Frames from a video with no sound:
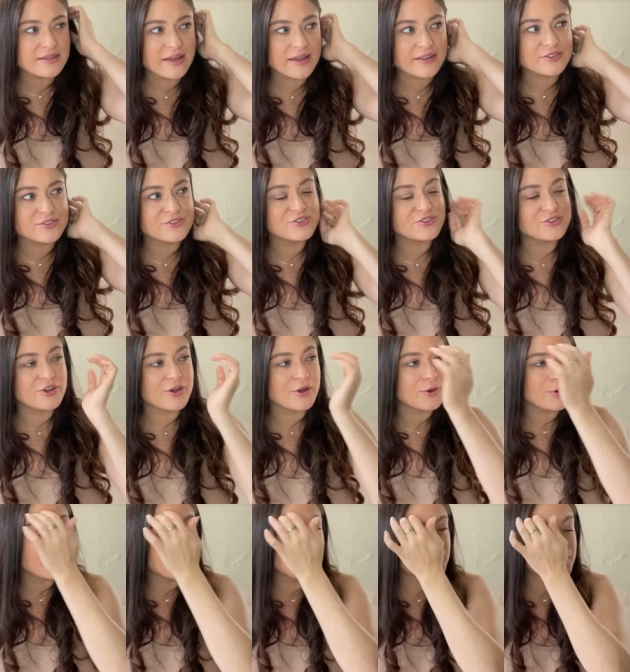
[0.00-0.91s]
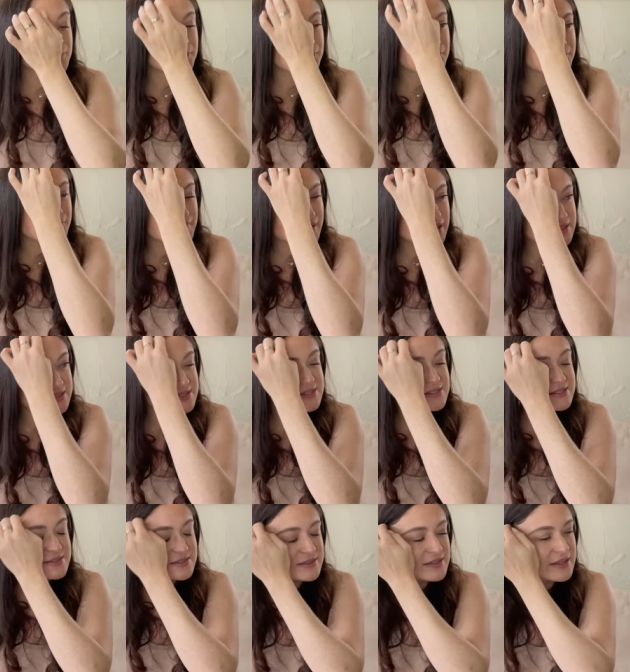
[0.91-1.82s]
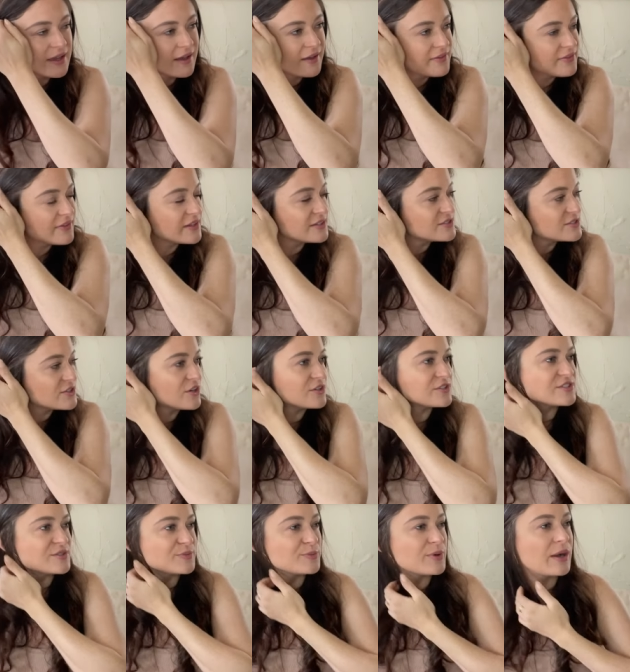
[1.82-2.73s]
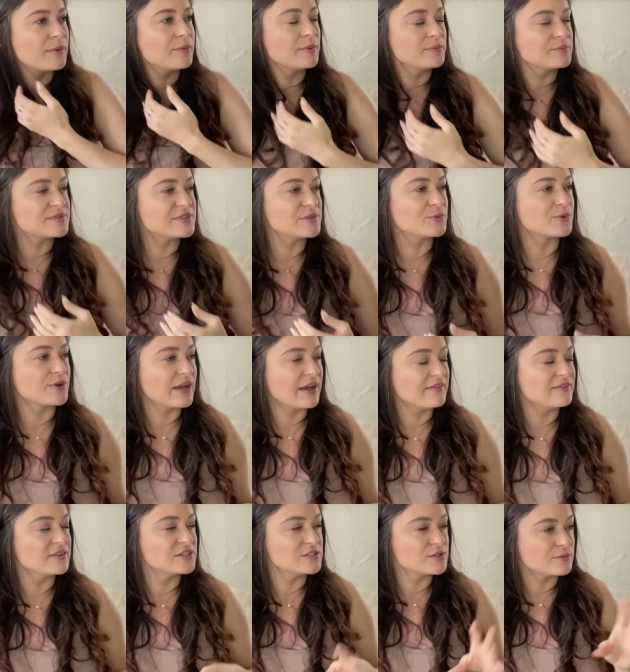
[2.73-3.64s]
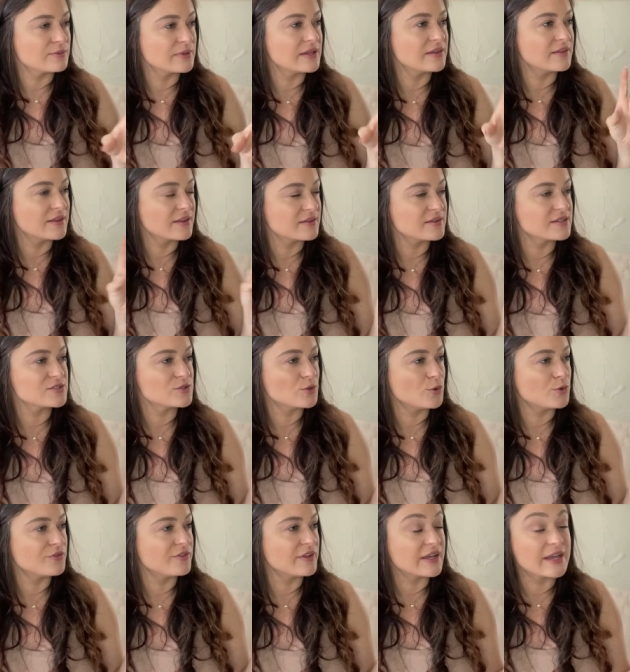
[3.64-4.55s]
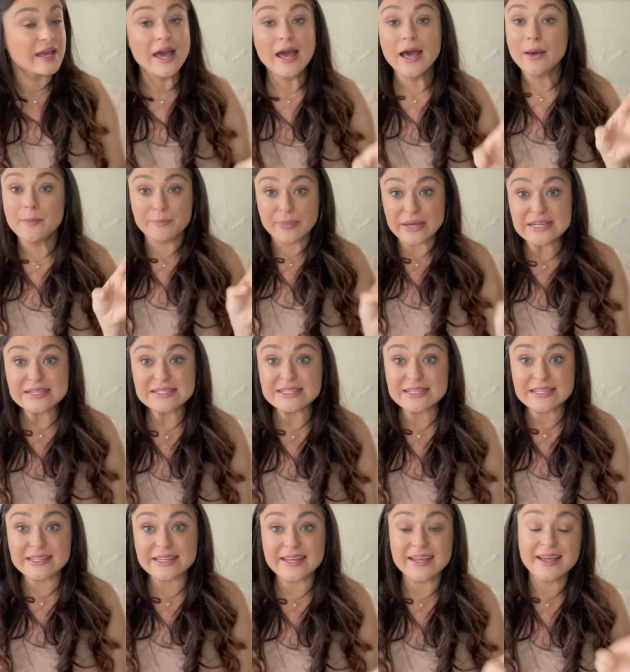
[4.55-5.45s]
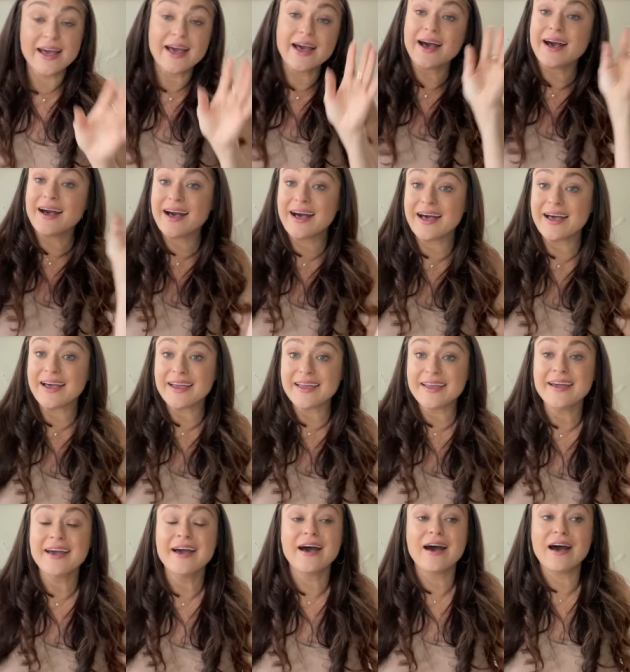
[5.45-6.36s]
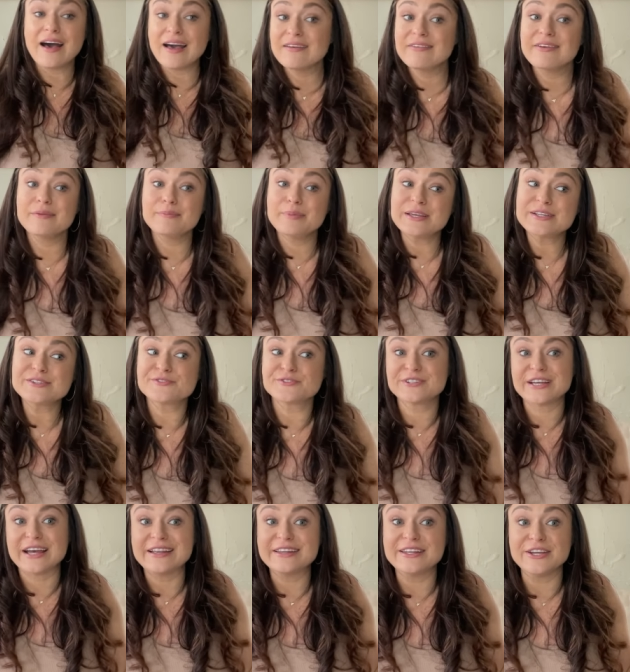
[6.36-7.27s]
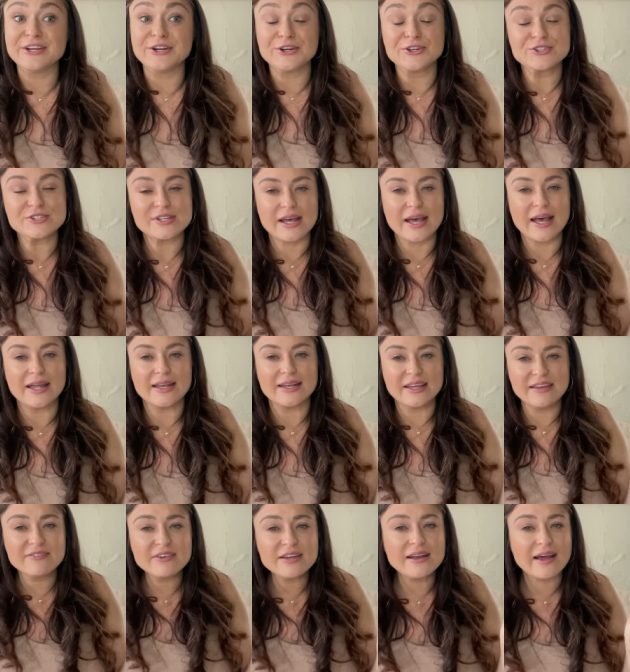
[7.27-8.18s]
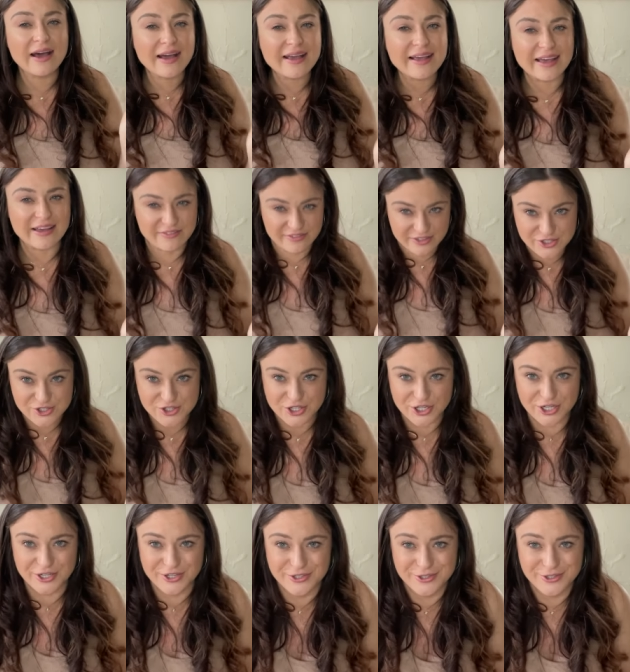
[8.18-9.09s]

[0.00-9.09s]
And so that's, yeah, that's caused some problems, and we're having to rethink this whole thing. Basically, hi, I've had pigs for ten years and even I have issues.